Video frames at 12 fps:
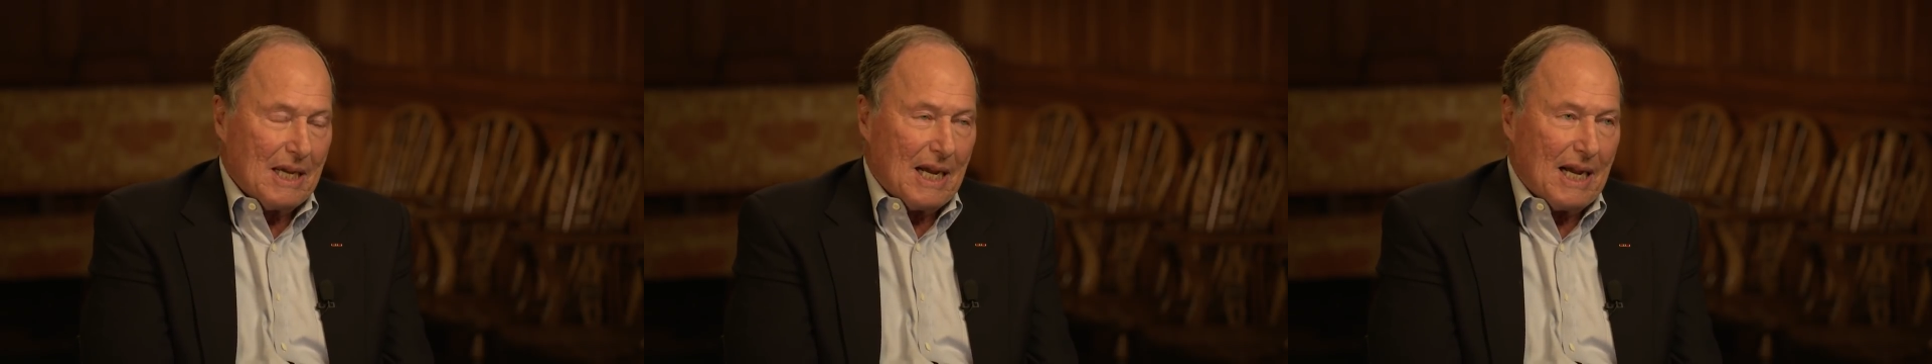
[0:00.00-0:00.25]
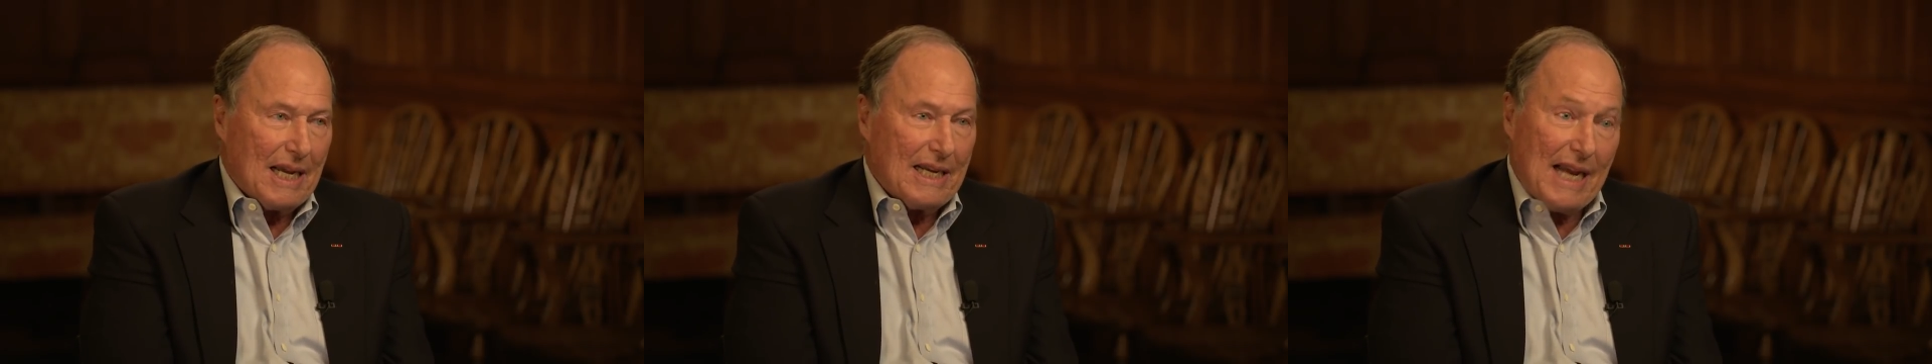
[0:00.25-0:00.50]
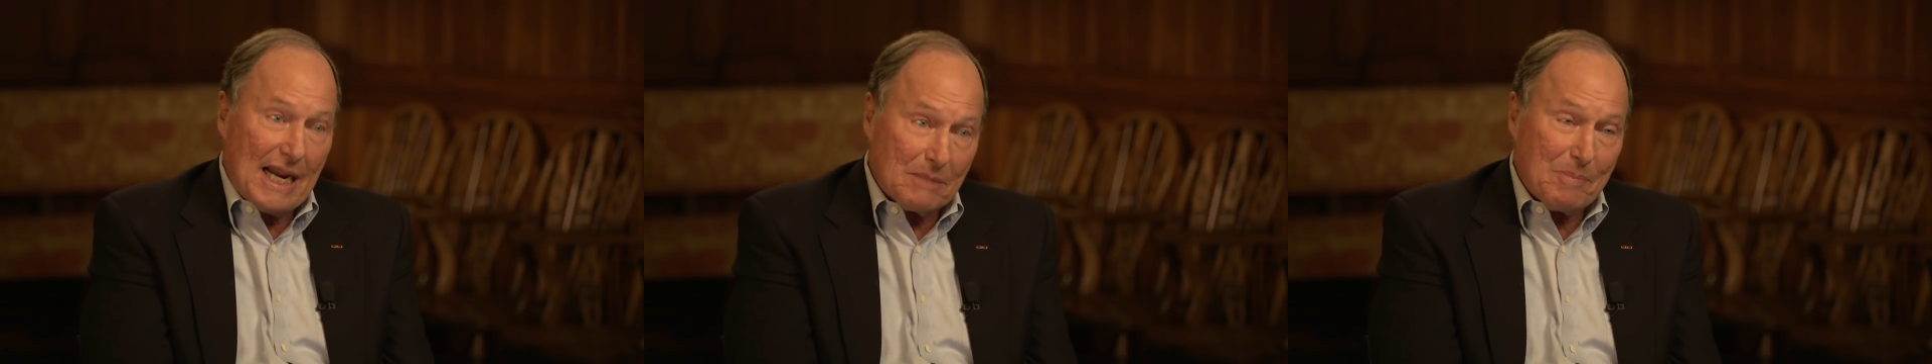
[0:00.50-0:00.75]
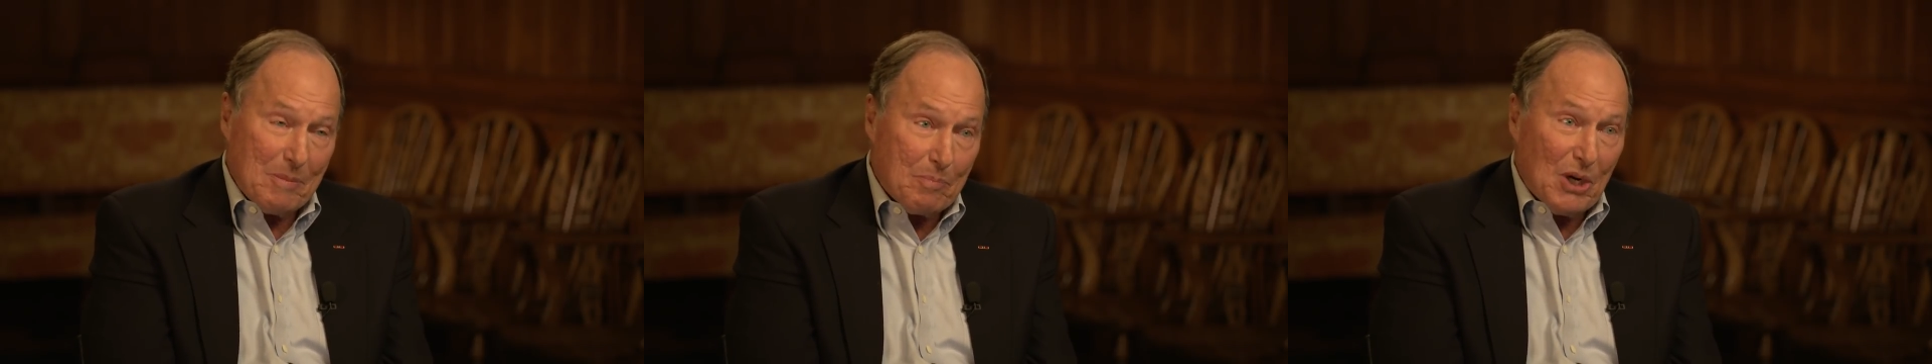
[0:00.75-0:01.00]
Uh, it has
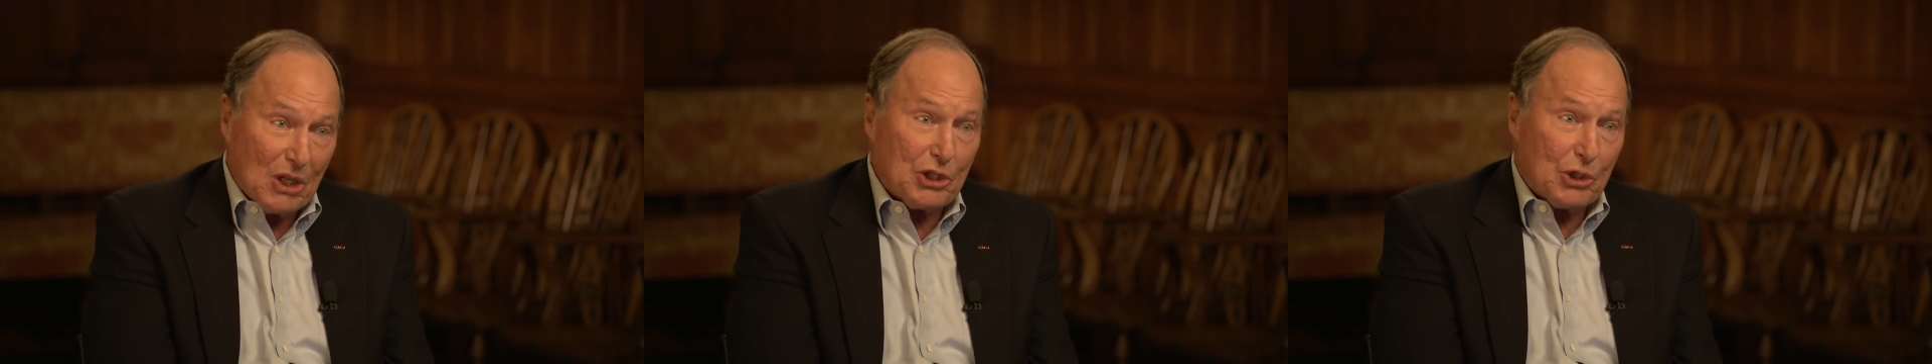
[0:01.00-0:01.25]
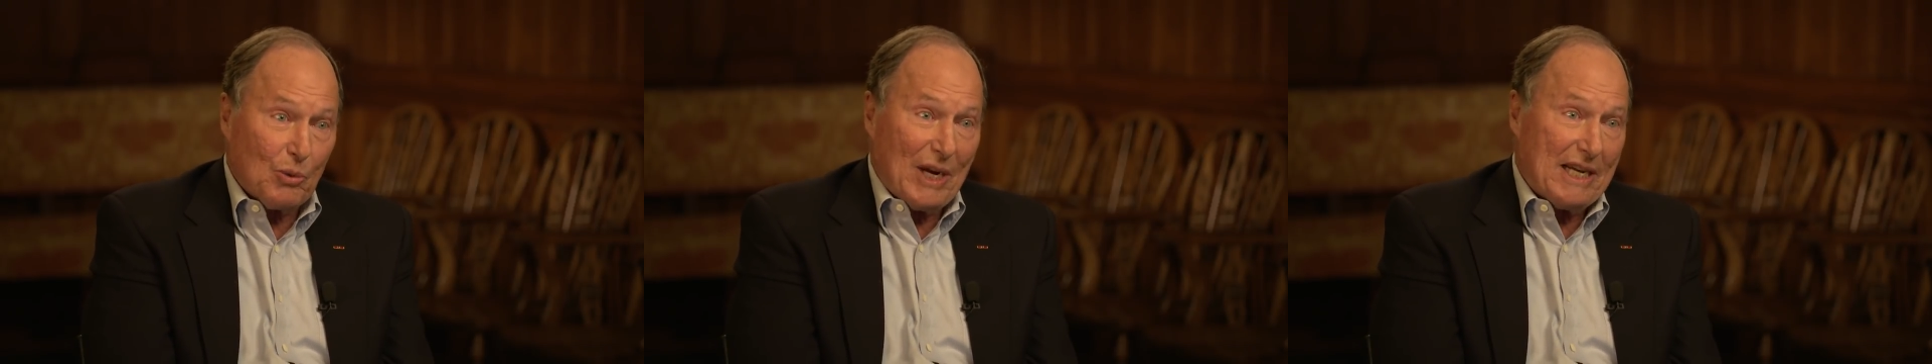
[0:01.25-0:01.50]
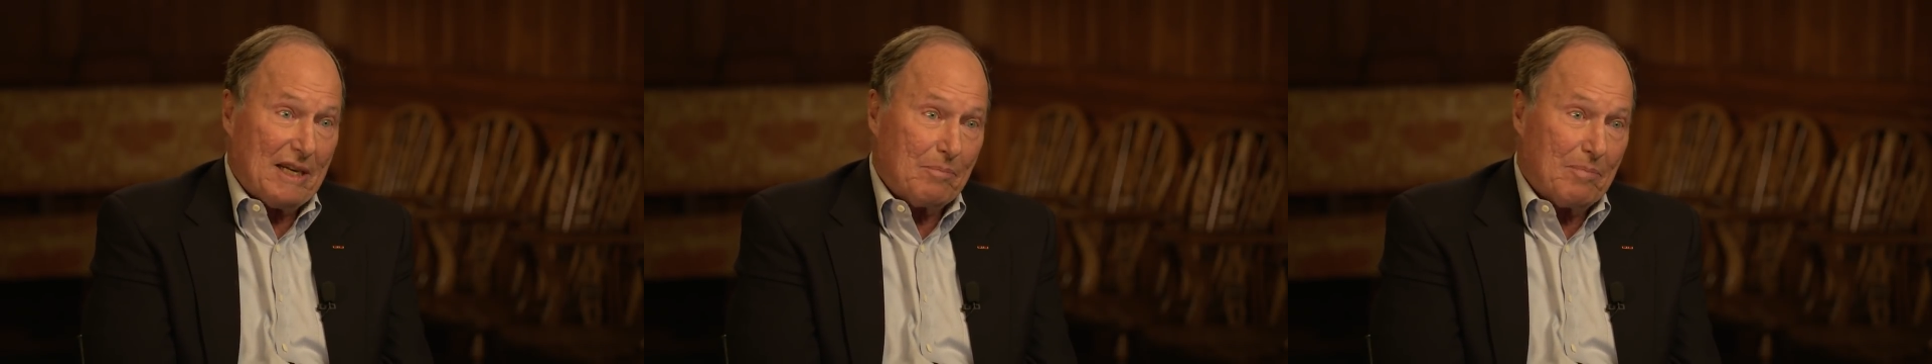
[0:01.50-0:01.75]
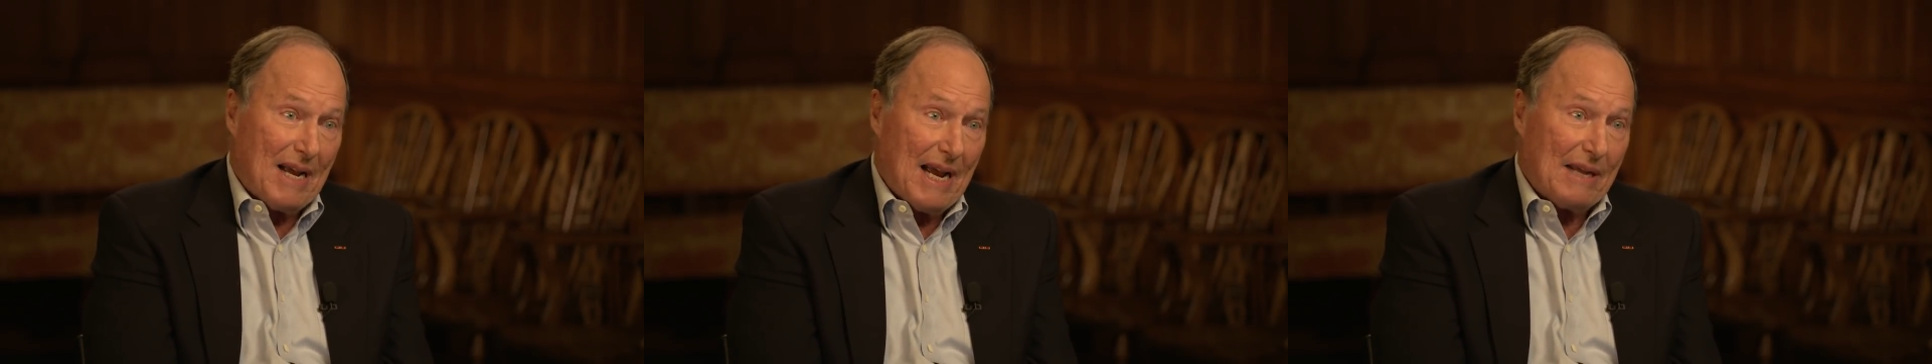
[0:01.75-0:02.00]
been
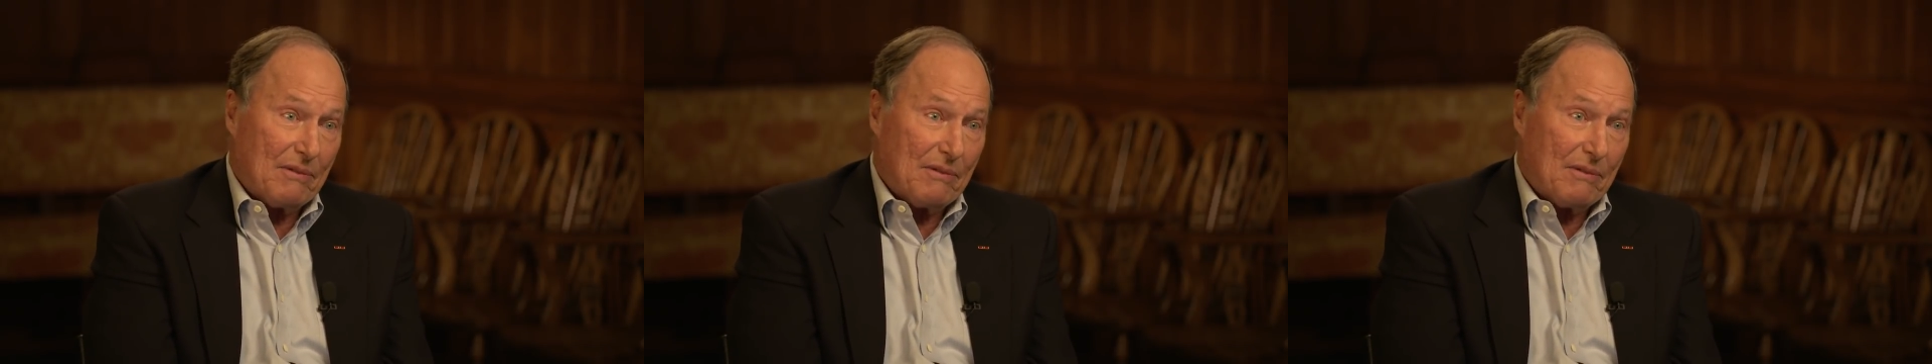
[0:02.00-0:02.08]
punctuated by